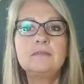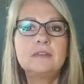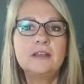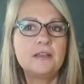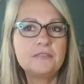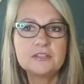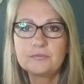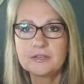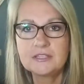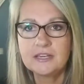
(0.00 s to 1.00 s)
if
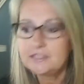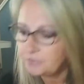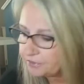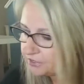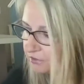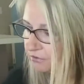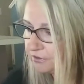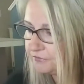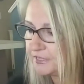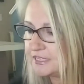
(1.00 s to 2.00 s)
this resonates with you, or
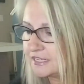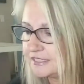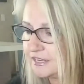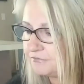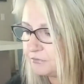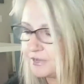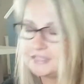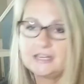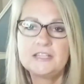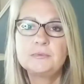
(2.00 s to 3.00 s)
if it doesn't. If it
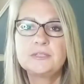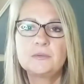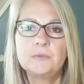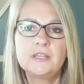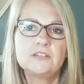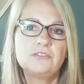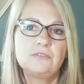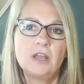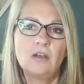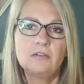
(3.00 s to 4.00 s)
resonates with someone that you
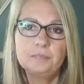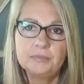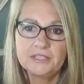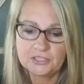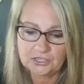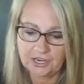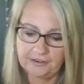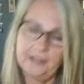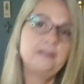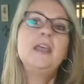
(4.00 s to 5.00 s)
know, please
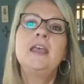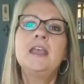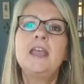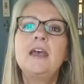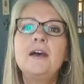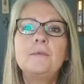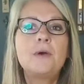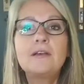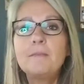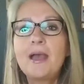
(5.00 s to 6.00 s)
share it.
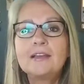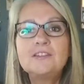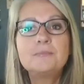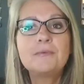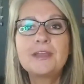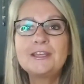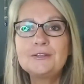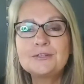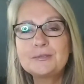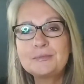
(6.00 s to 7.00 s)
Welcome back to my
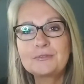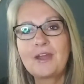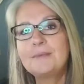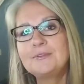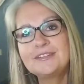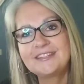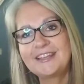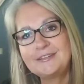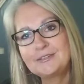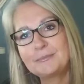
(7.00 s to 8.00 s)
regular subscribers.
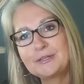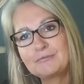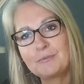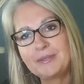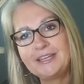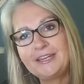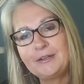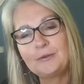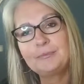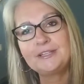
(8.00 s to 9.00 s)
Thank you so much for being
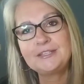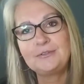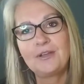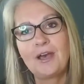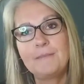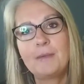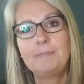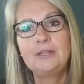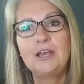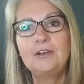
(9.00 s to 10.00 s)
here. Please do comment
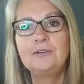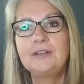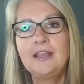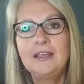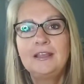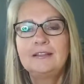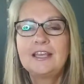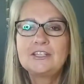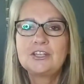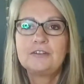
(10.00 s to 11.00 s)
below and
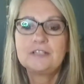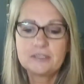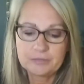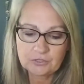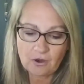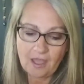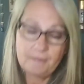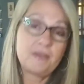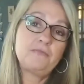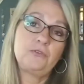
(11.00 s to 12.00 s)
like, share, and
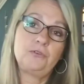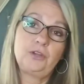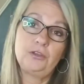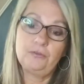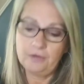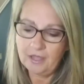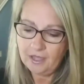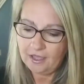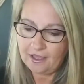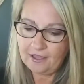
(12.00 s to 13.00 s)
subscribe. If you're new
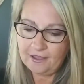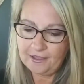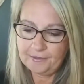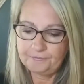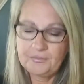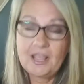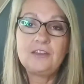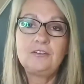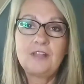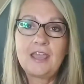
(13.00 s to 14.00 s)

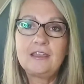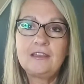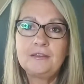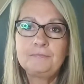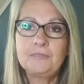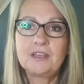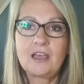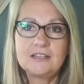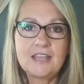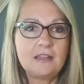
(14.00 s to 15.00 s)
and you like the
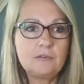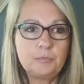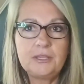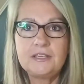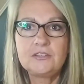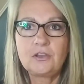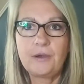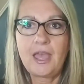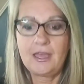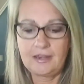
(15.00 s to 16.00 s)
content, please go
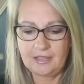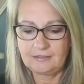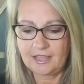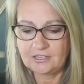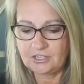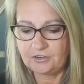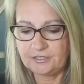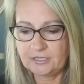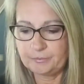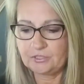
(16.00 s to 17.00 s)
ahead and like, share,
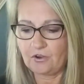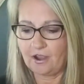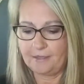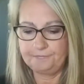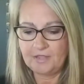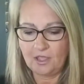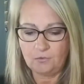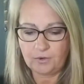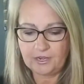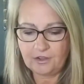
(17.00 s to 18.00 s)
and subscribe.
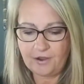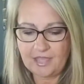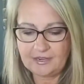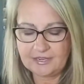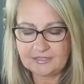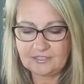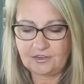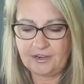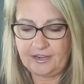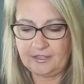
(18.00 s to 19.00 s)
We're going to go ahead and get
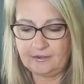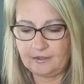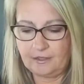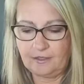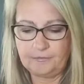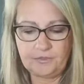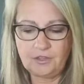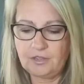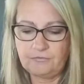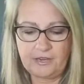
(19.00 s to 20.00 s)
started.
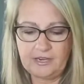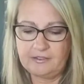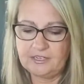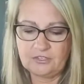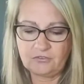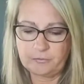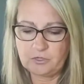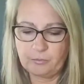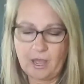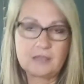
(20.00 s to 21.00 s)
You can read in the
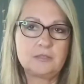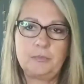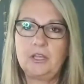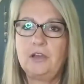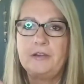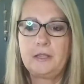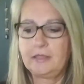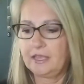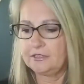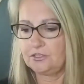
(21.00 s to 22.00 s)
description box below
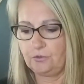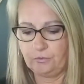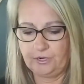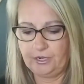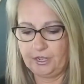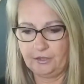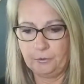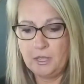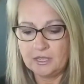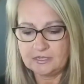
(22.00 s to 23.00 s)
anything else you want to know.
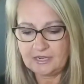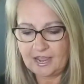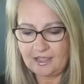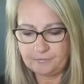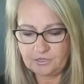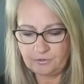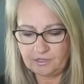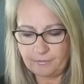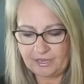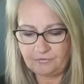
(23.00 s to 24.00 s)
Today I'm
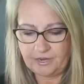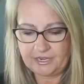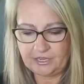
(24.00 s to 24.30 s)
doing the main reading